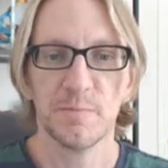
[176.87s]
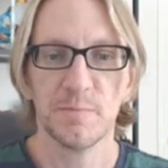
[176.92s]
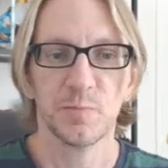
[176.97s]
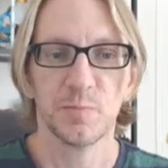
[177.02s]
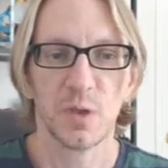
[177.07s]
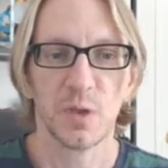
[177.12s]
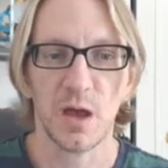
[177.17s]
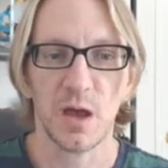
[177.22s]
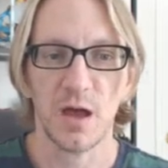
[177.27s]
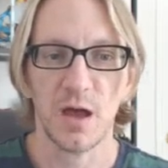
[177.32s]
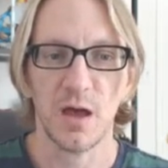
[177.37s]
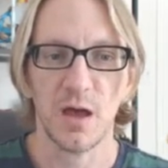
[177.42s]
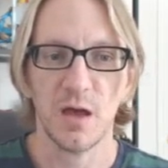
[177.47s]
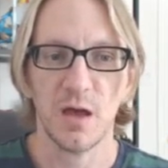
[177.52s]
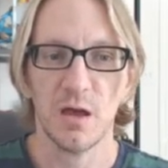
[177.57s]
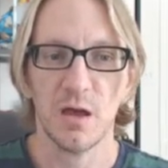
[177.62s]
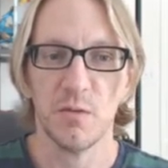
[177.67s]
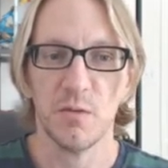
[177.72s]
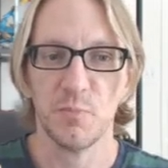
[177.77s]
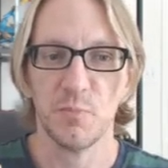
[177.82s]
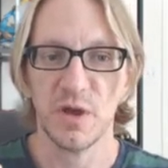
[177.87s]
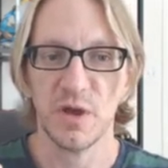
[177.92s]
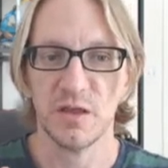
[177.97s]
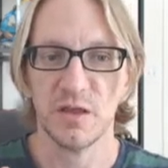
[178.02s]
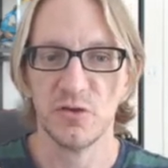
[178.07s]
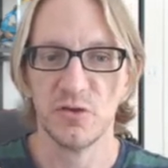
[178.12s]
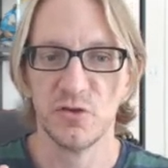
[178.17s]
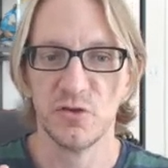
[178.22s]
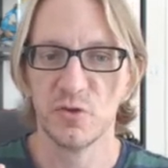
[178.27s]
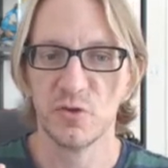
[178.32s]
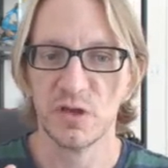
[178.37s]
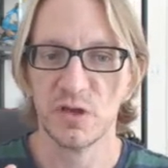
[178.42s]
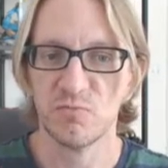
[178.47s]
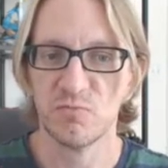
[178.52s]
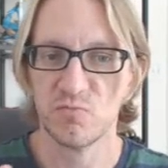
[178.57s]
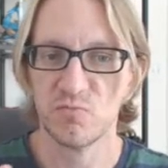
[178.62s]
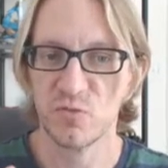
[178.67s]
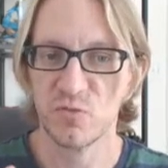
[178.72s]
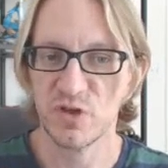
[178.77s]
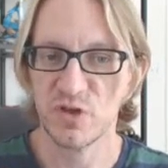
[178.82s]
But you
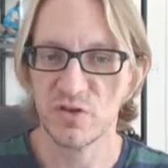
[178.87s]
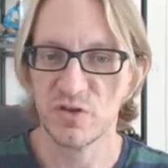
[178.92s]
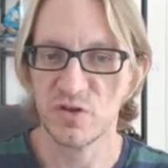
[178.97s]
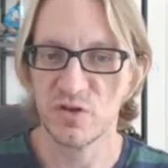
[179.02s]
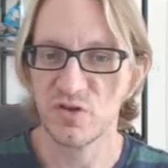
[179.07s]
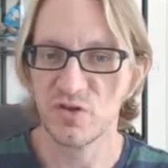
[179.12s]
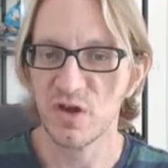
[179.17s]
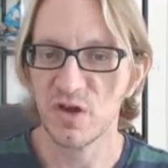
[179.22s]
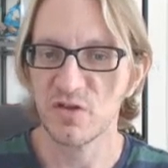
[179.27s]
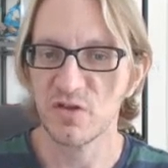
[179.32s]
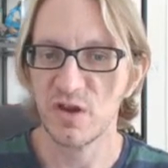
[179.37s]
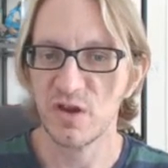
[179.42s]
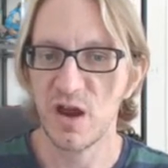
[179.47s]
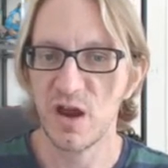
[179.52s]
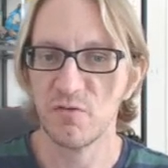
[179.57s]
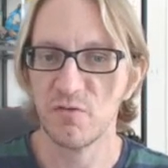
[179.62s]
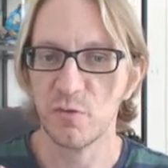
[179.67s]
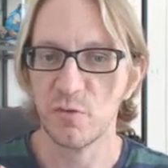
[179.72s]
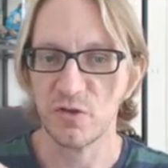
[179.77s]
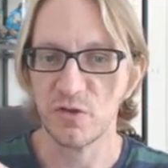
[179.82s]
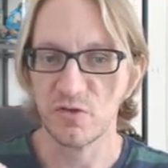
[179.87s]
can just adjust it however you want. So